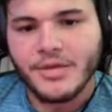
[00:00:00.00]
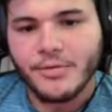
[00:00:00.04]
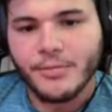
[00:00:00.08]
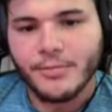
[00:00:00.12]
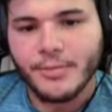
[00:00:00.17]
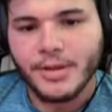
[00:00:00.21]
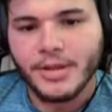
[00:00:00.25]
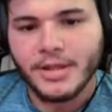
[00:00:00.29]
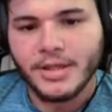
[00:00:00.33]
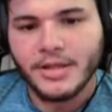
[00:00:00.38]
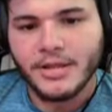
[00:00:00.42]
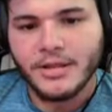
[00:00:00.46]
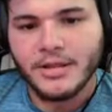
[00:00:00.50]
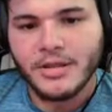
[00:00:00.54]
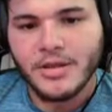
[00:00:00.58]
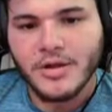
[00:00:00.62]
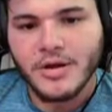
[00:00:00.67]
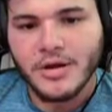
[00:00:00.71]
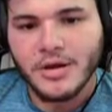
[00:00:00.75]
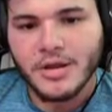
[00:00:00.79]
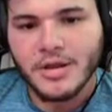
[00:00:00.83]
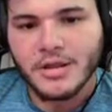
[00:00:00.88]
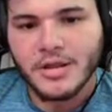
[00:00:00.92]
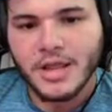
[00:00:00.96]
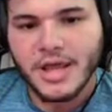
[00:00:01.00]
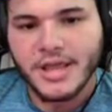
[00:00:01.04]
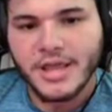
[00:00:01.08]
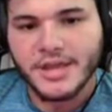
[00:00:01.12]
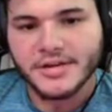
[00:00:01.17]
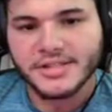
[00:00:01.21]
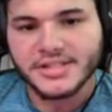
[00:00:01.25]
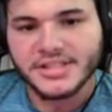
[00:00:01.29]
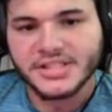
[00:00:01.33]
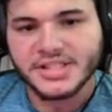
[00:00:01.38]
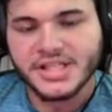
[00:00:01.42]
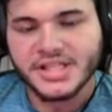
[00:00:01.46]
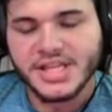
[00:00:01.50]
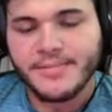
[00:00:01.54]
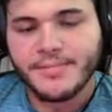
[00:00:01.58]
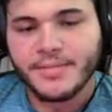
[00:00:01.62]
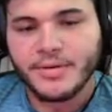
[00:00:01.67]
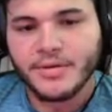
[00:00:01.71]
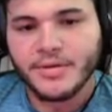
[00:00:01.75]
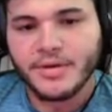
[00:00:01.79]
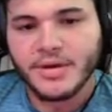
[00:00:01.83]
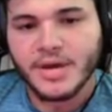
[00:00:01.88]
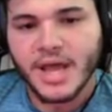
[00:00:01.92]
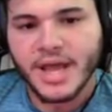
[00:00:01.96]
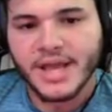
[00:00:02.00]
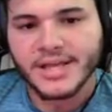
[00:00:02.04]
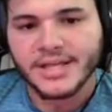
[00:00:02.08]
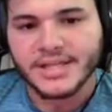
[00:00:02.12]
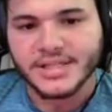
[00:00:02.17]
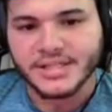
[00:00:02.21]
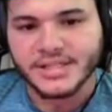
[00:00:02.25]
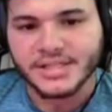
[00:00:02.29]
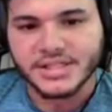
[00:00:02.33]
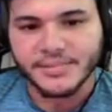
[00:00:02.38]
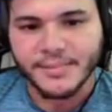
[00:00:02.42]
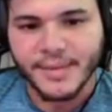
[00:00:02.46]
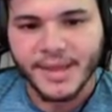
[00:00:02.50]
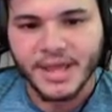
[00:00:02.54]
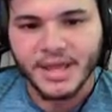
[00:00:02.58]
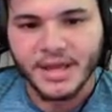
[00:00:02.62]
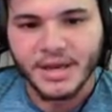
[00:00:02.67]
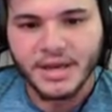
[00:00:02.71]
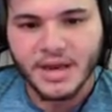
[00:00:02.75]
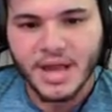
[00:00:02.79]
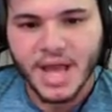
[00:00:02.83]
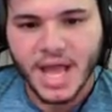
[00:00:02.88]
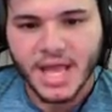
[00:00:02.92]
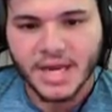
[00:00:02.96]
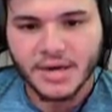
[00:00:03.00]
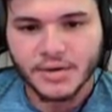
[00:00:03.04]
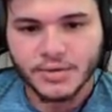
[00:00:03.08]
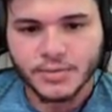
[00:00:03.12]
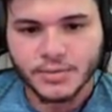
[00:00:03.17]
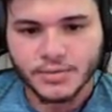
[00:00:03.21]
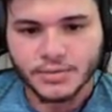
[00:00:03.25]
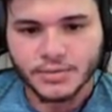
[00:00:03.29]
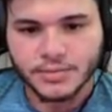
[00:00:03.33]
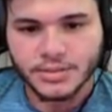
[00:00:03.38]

really look like you're sleeping nice, man. I don't...